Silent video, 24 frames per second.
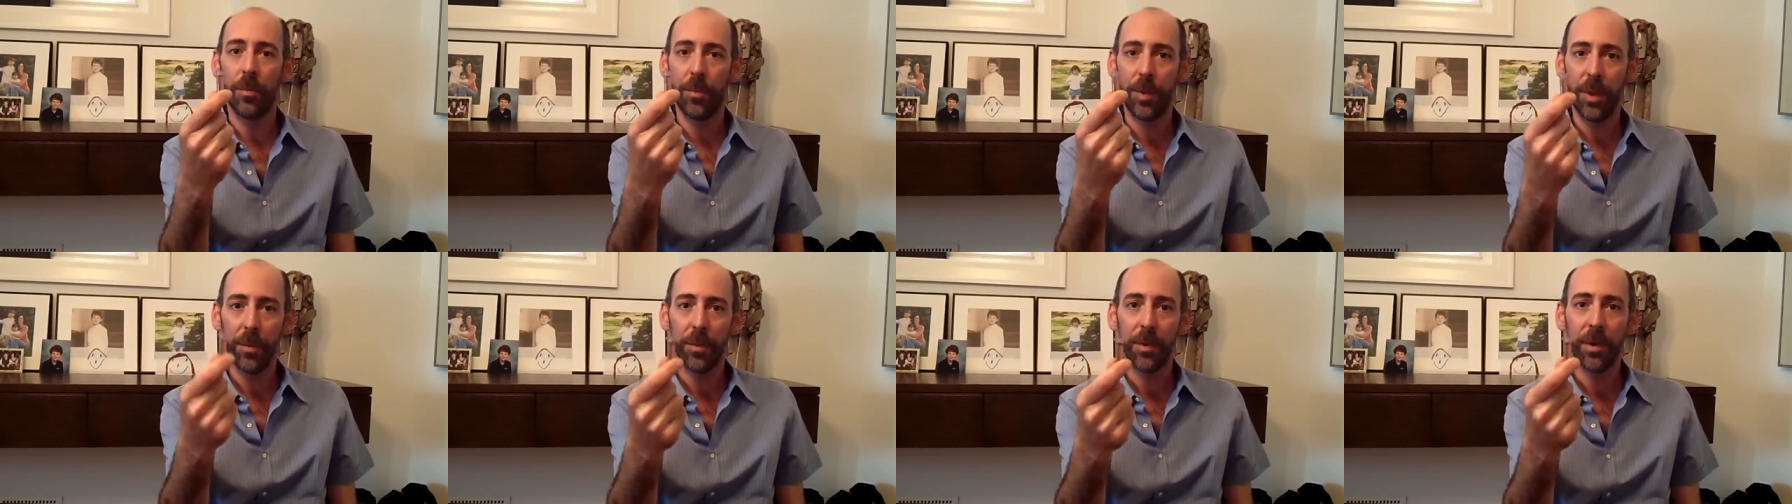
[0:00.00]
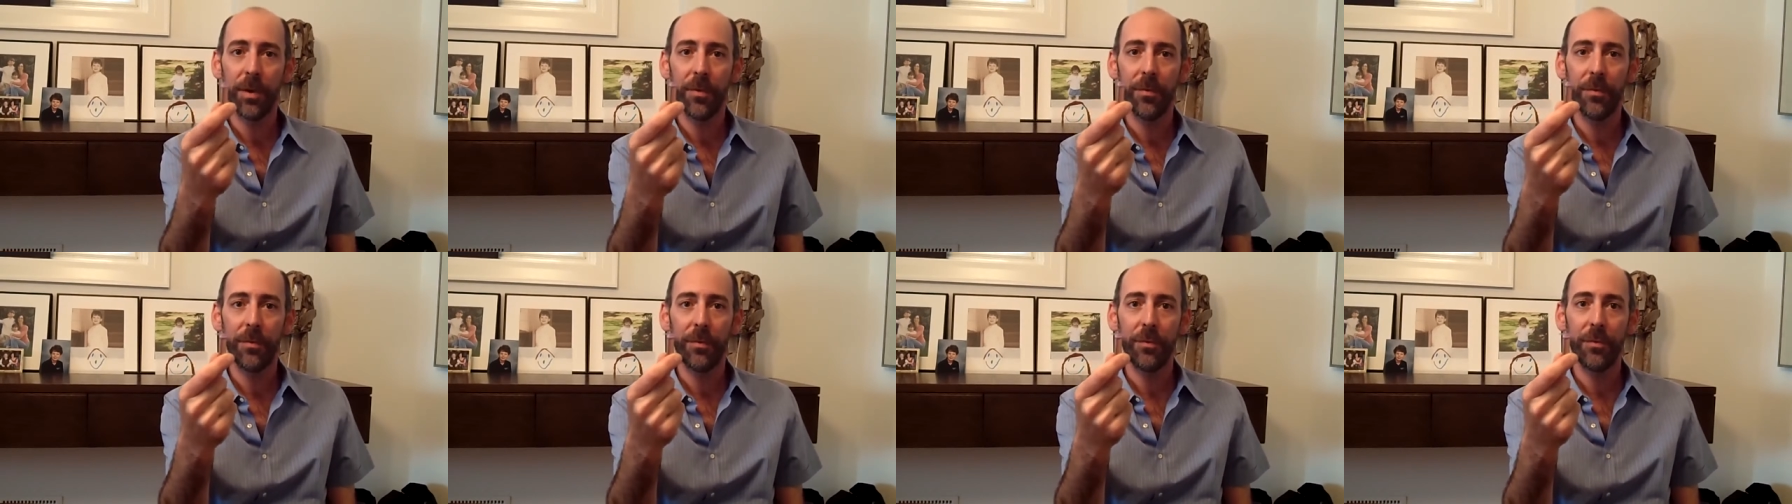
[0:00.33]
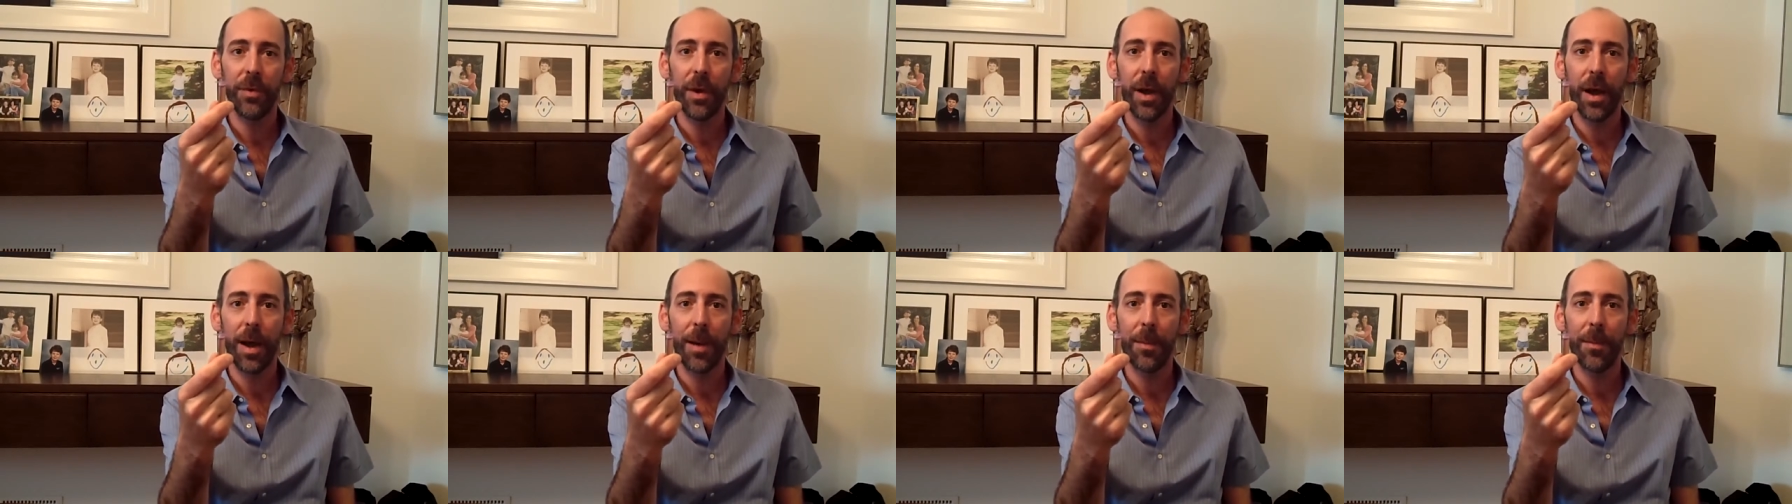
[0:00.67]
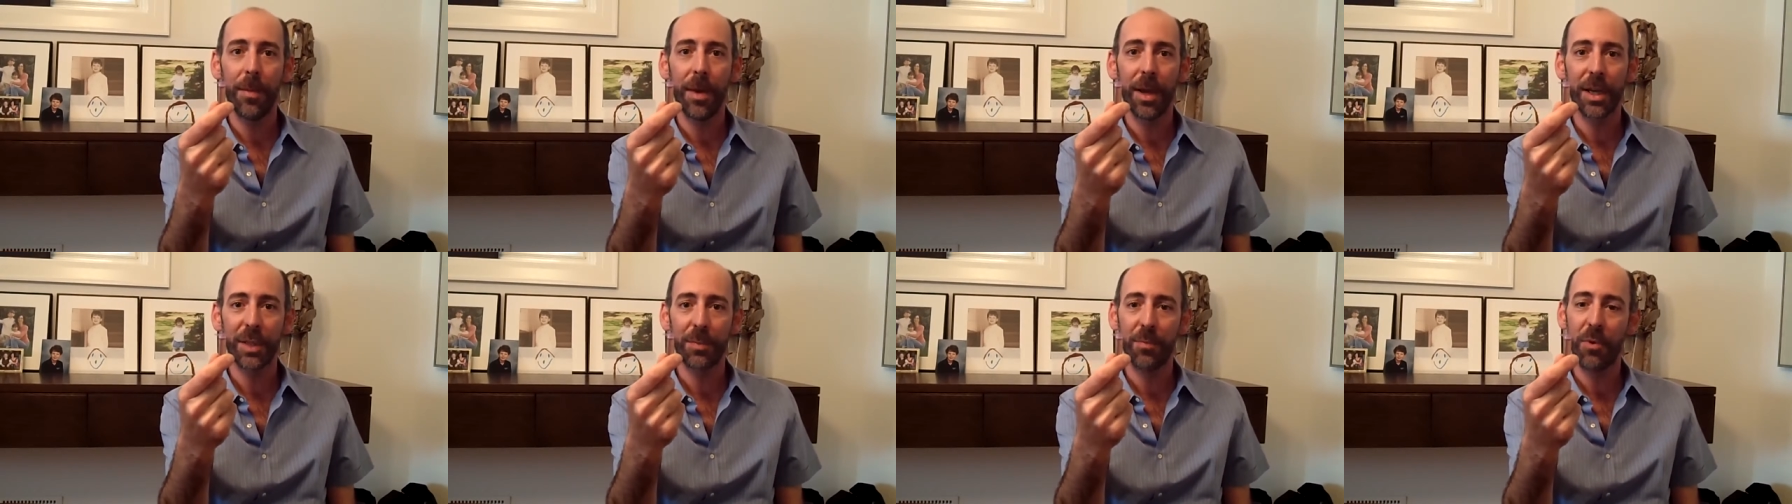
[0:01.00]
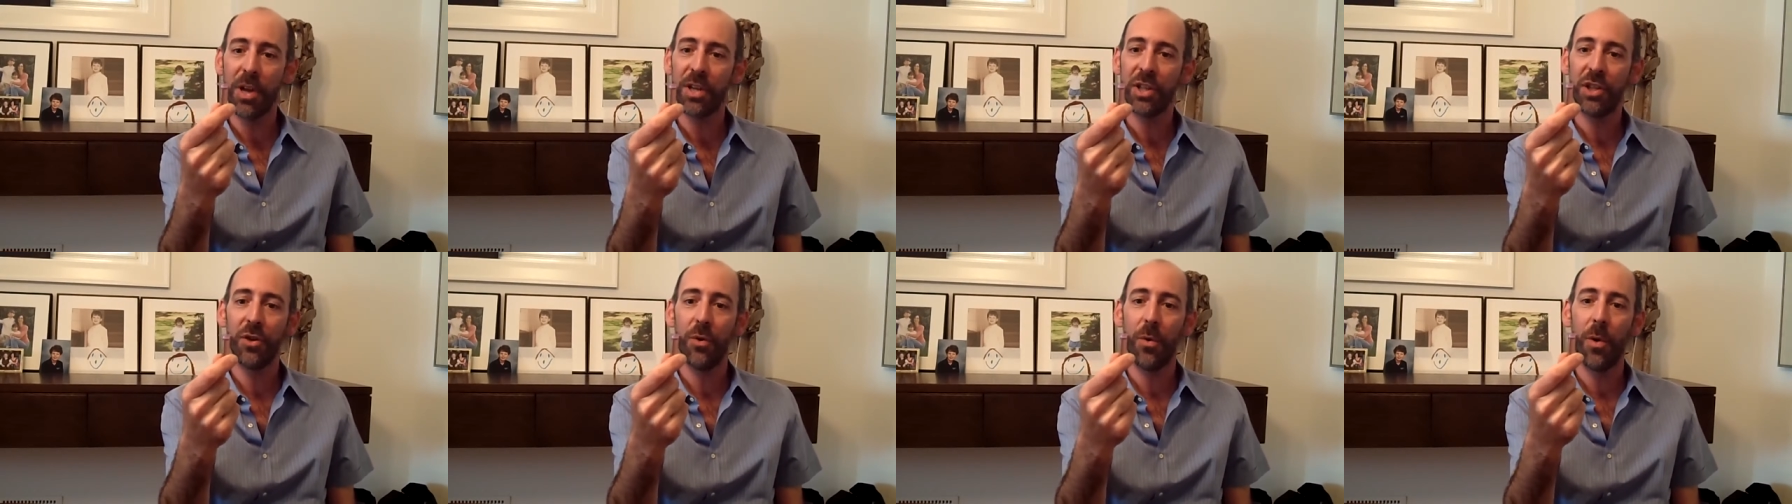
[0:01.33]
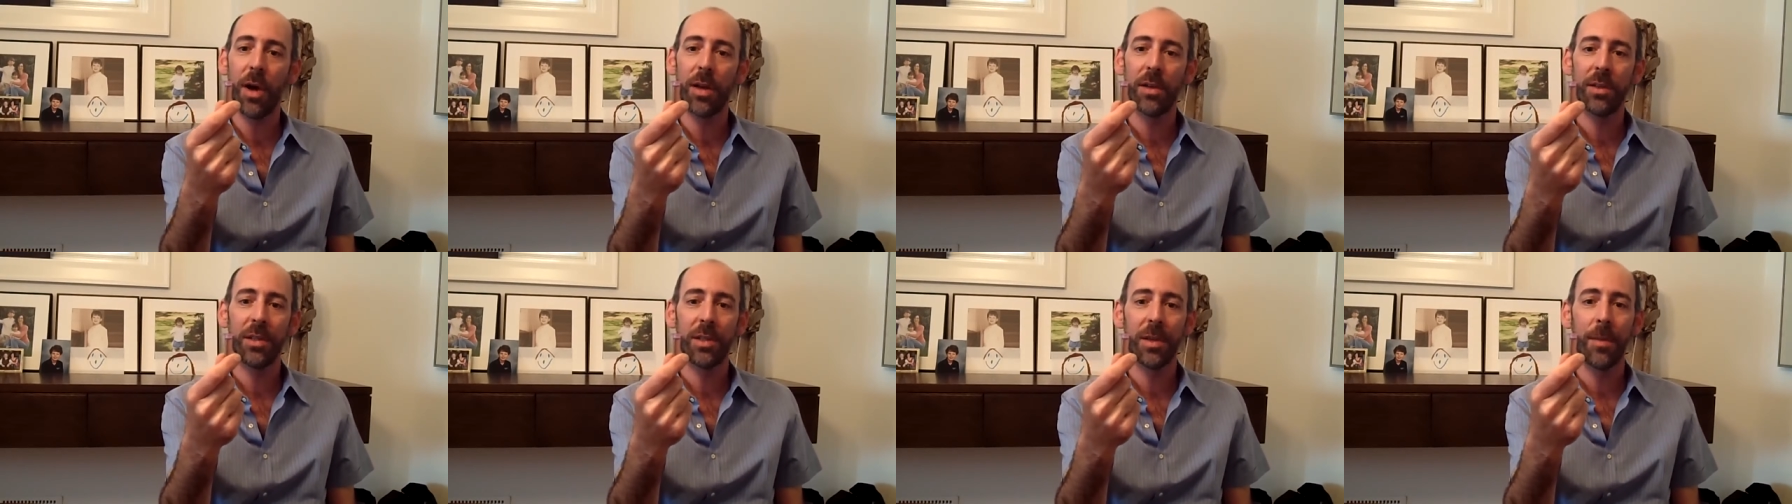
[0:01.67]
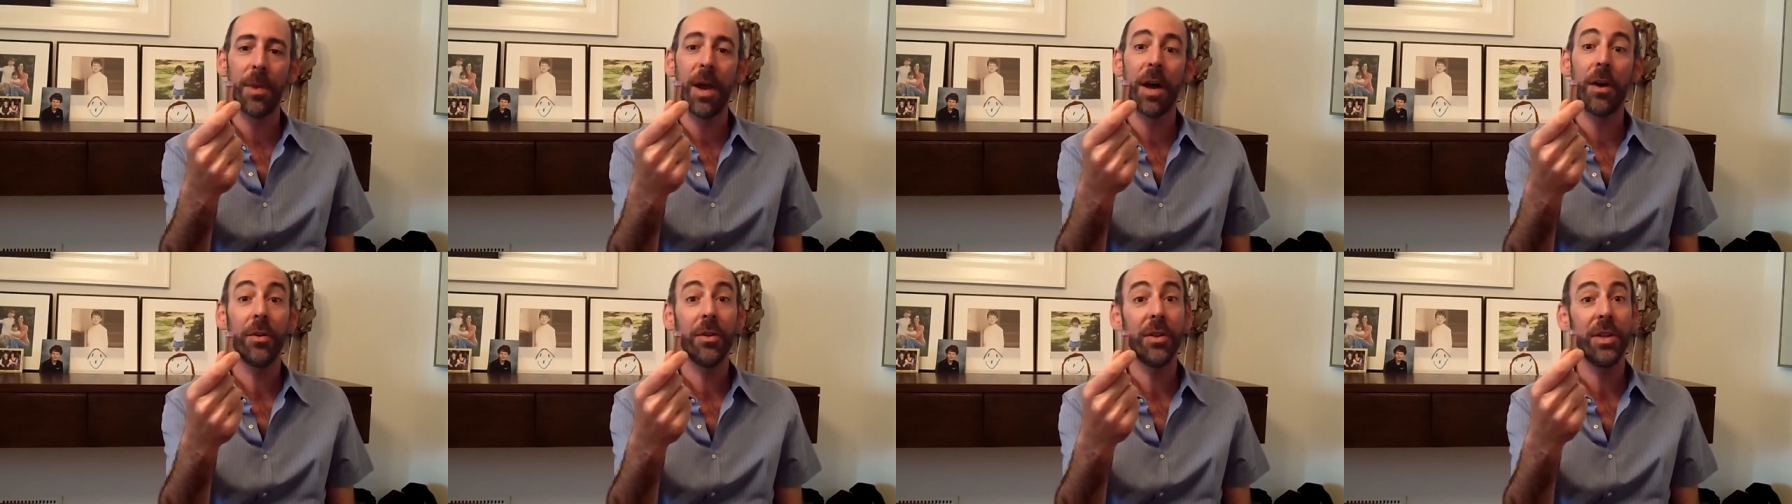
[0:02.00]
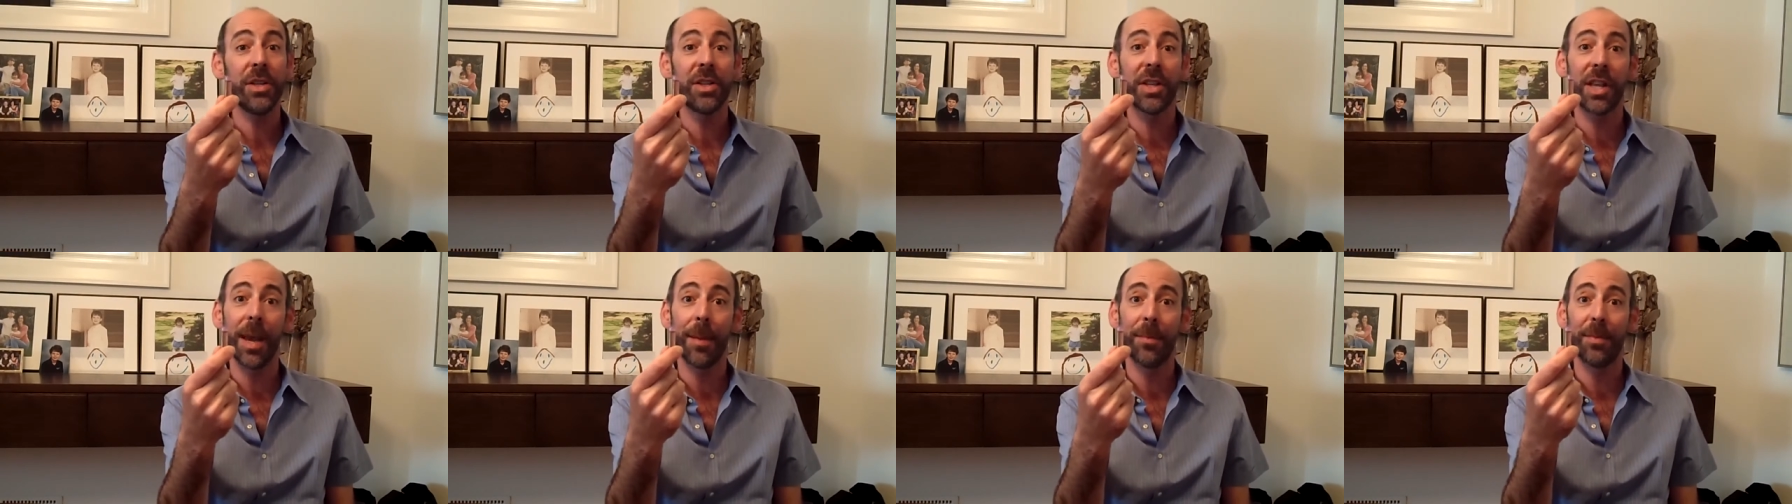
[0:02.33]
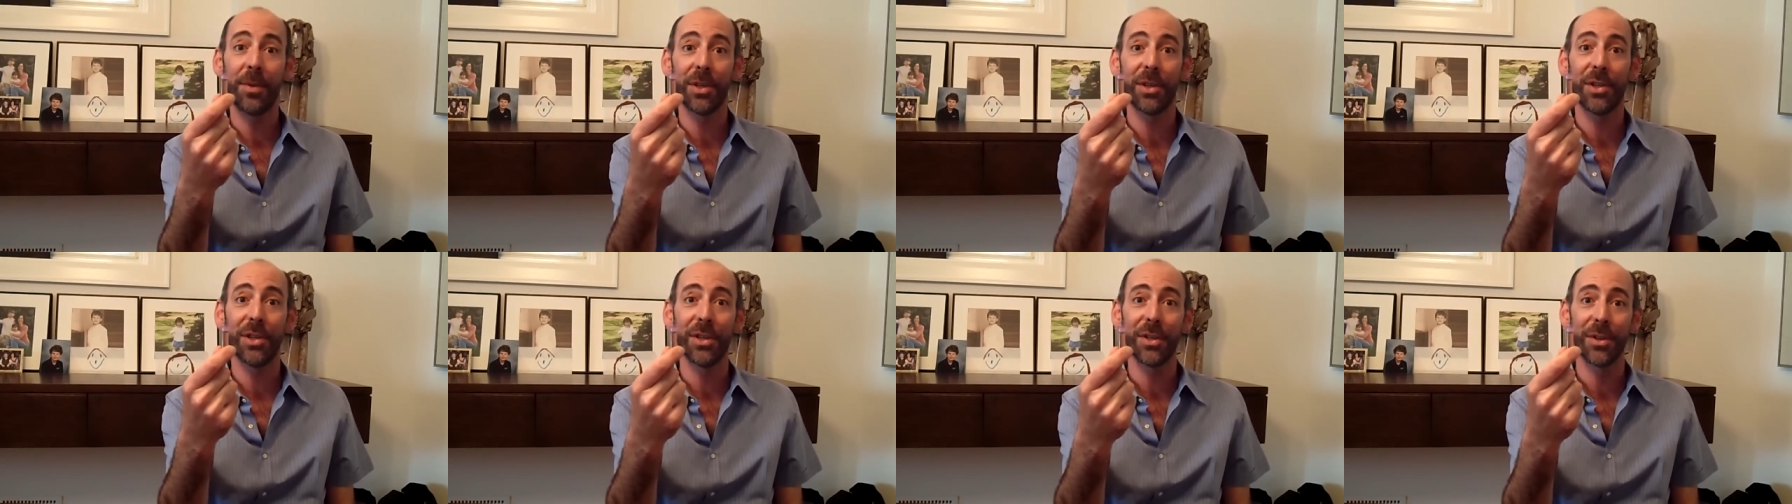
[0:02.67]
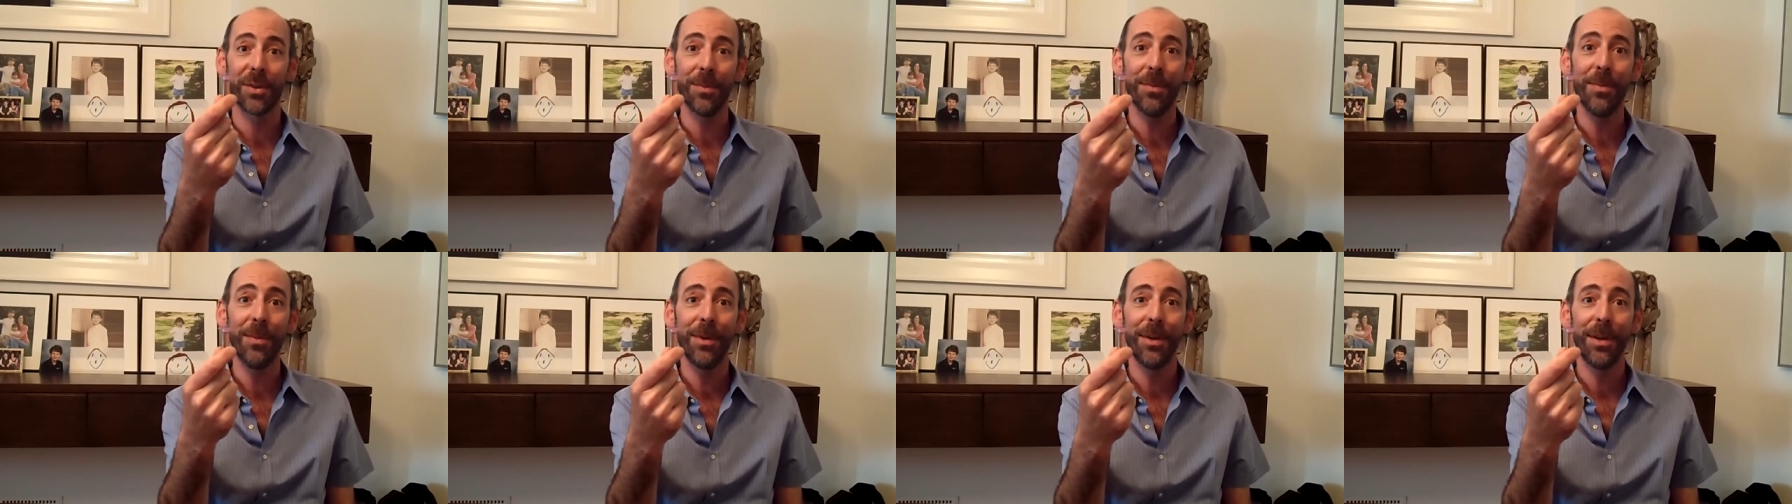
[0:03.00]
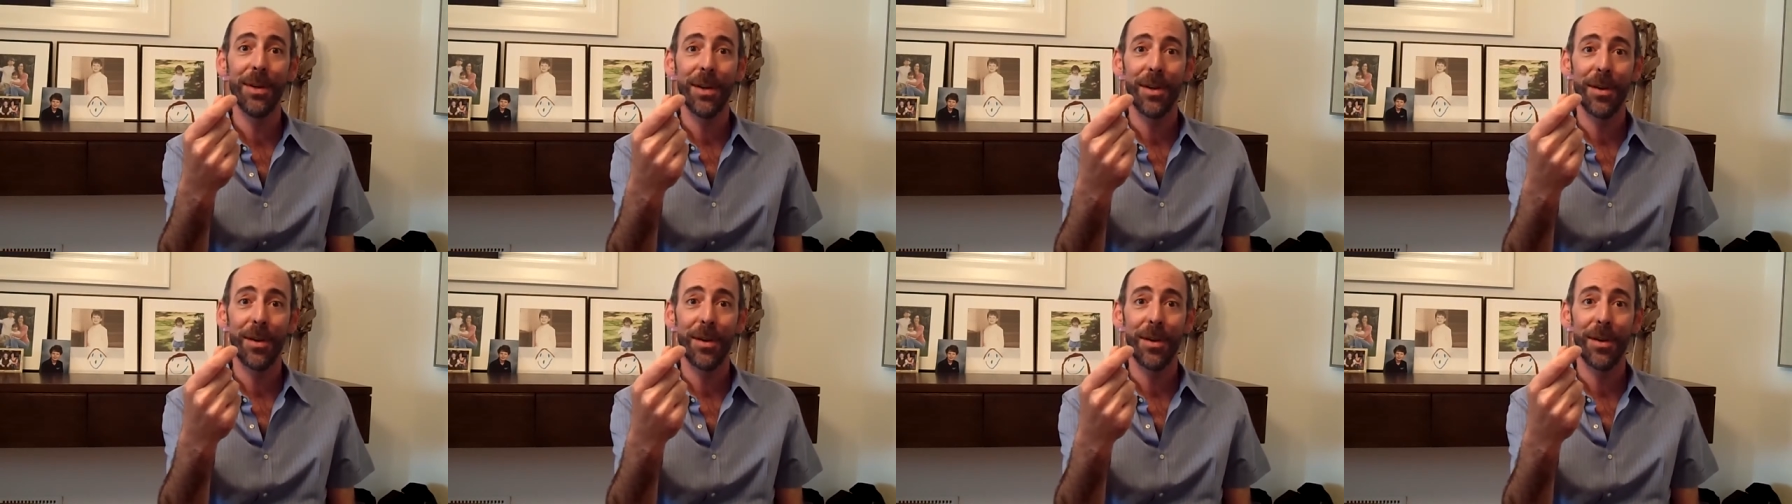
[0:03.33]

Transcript: people have um, expressed to us some healthy skepticism